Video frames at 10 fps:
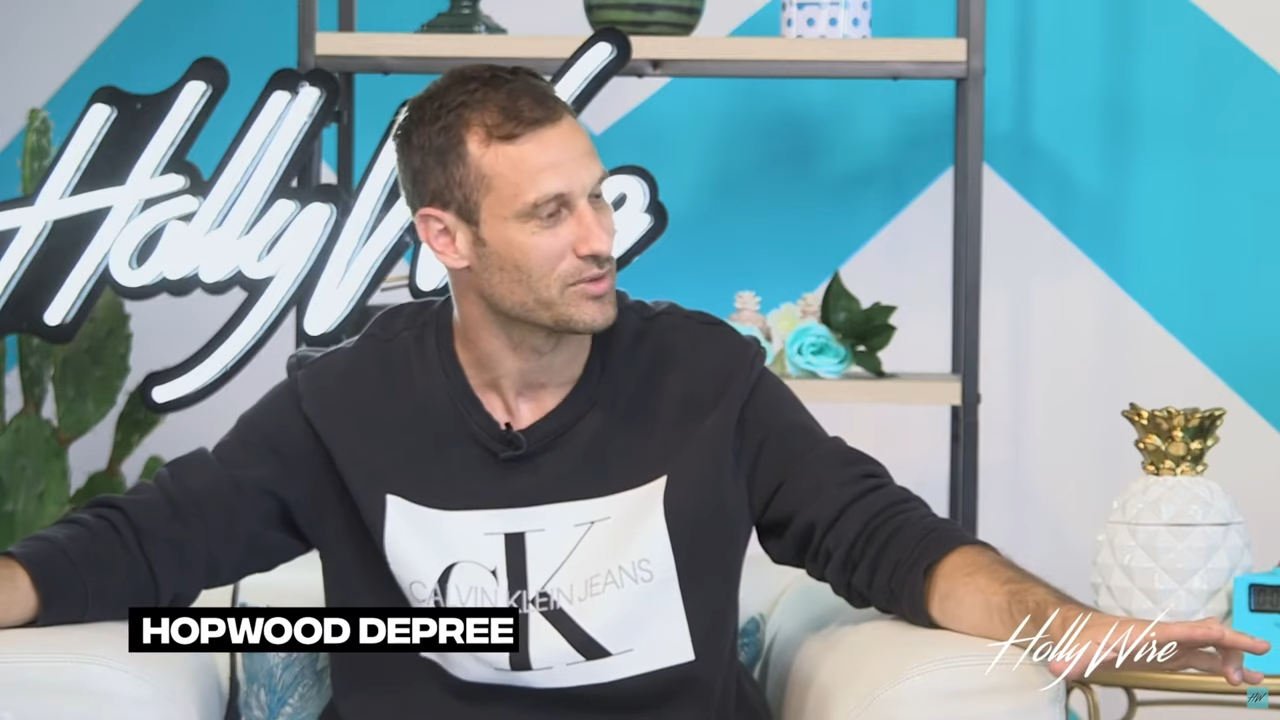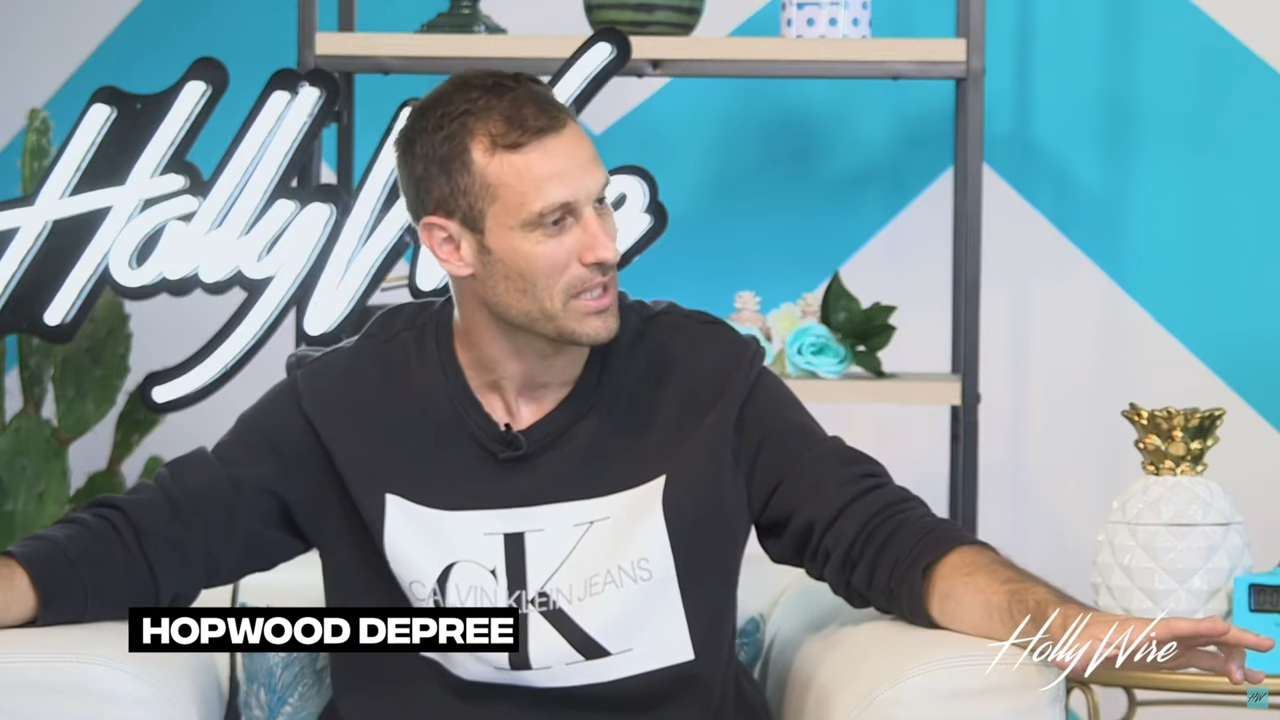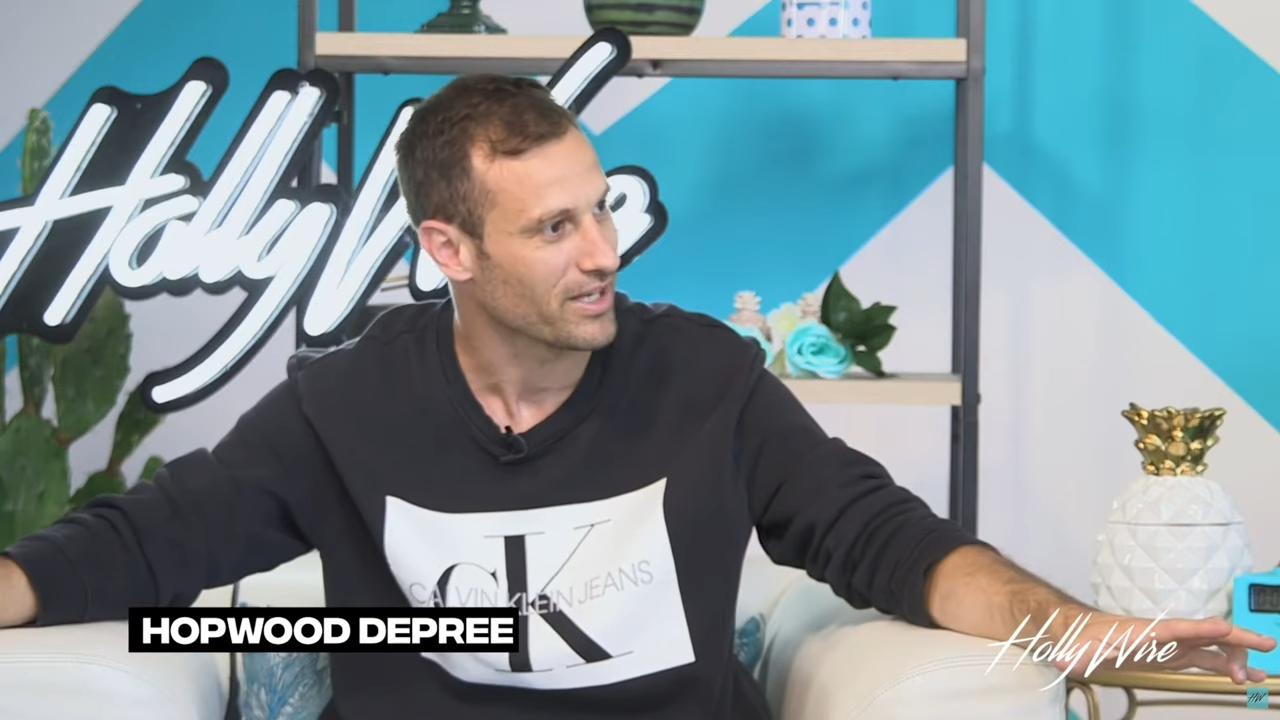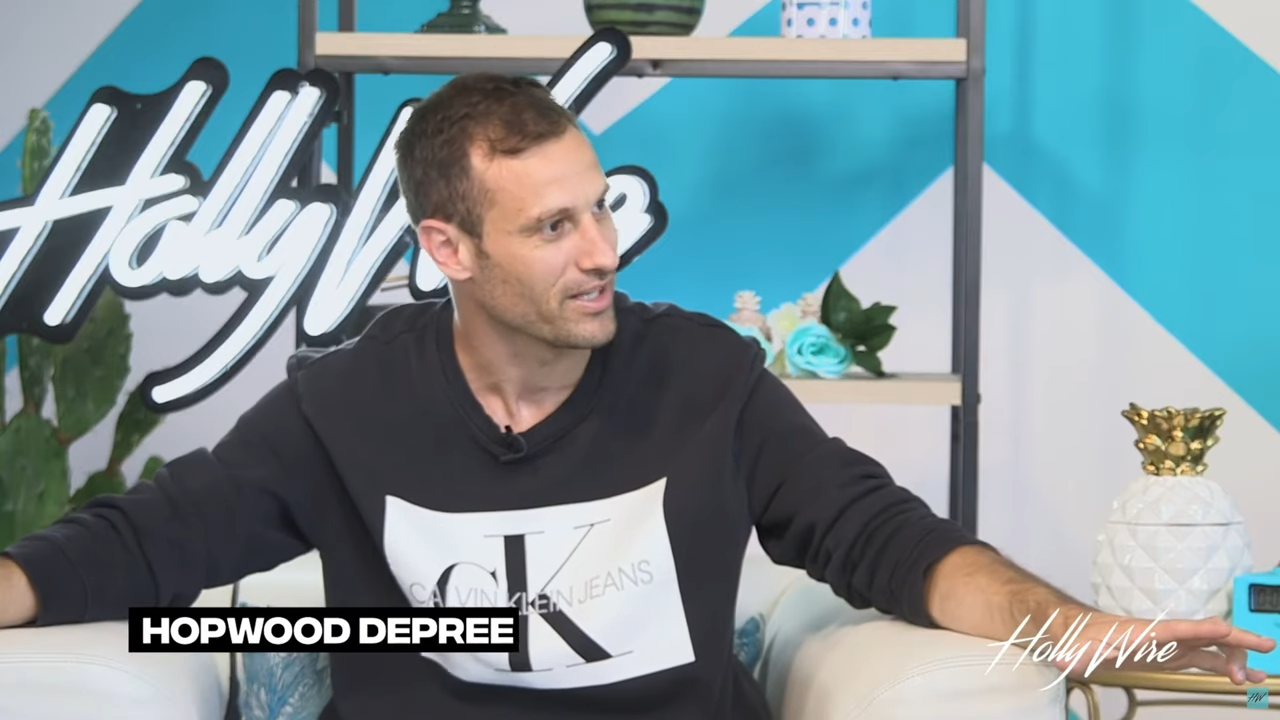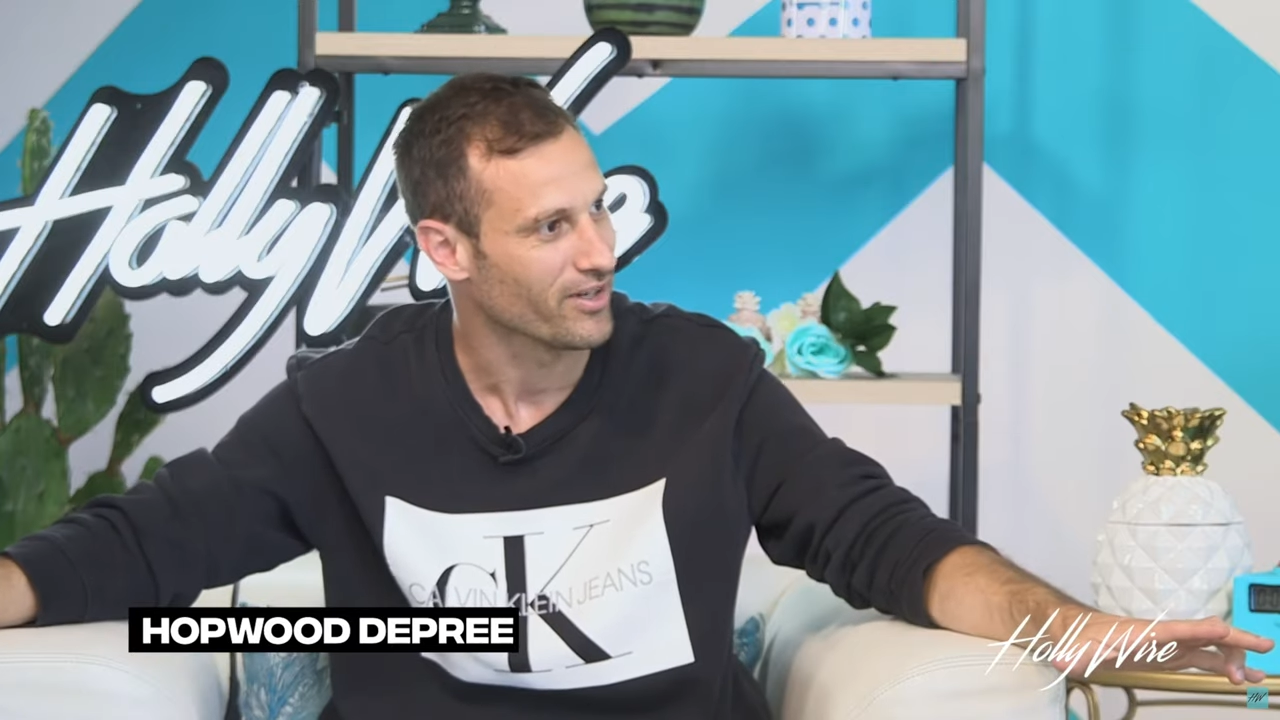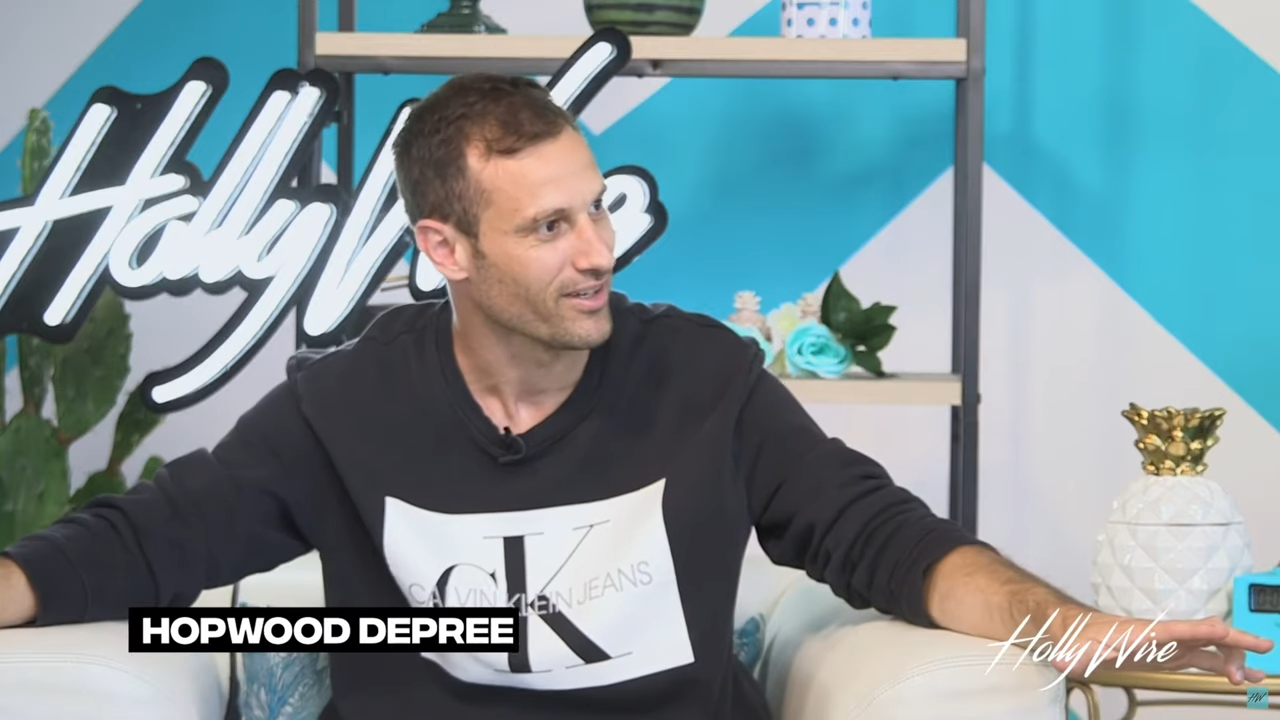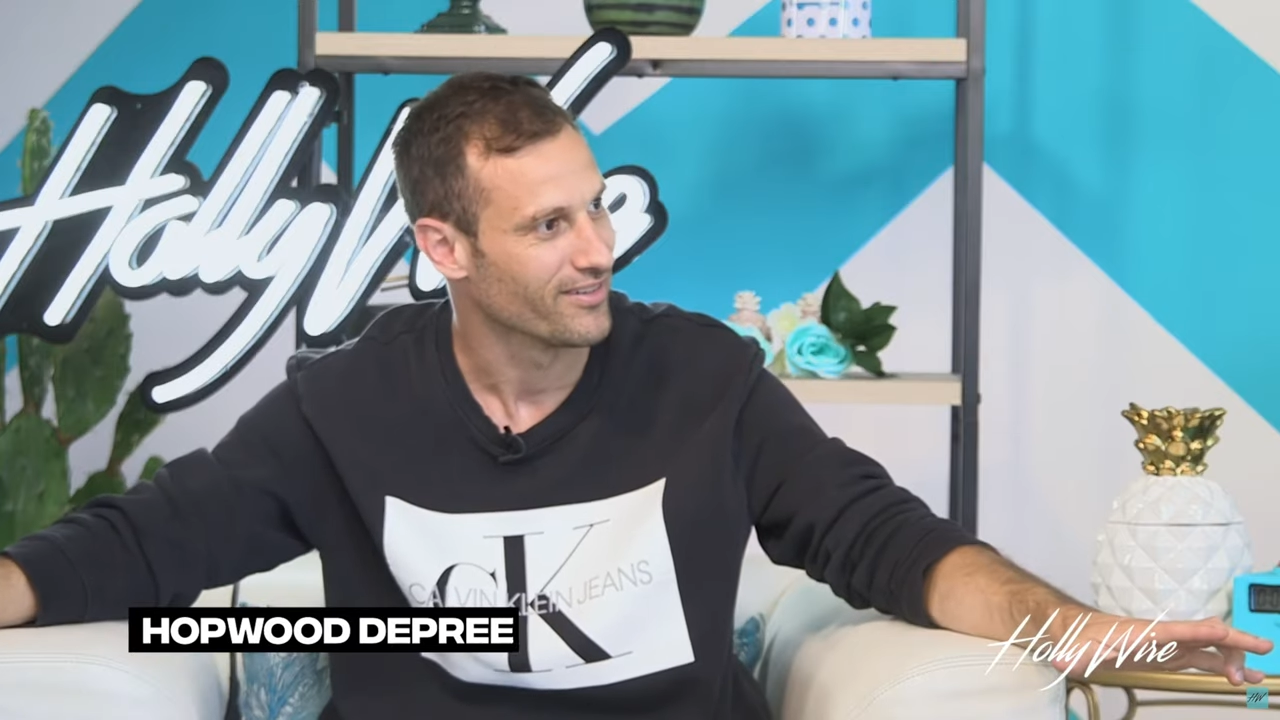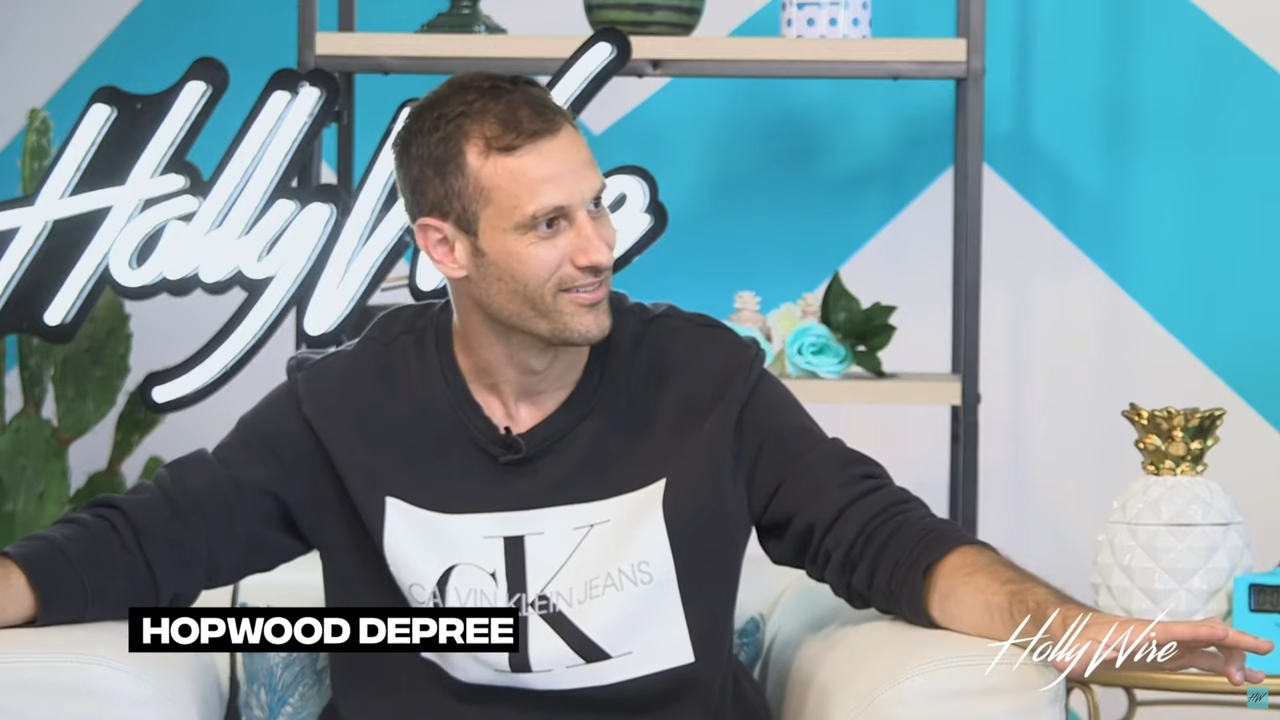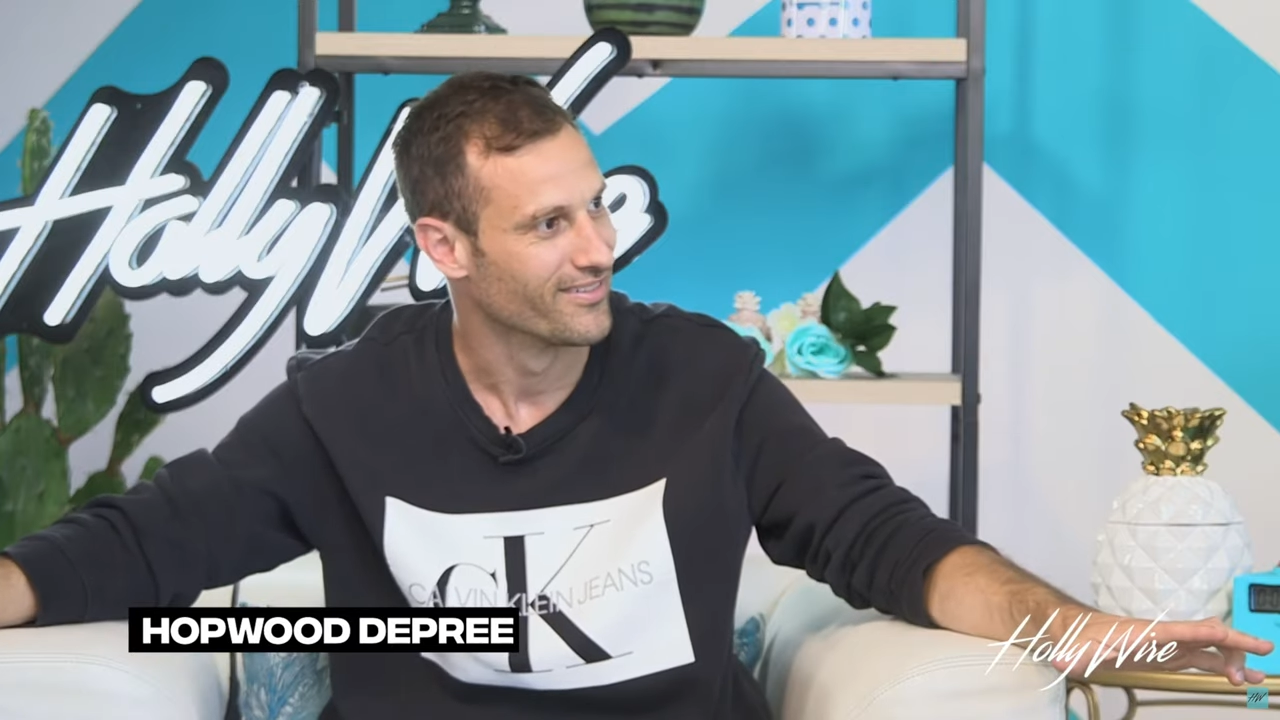Is that my invite?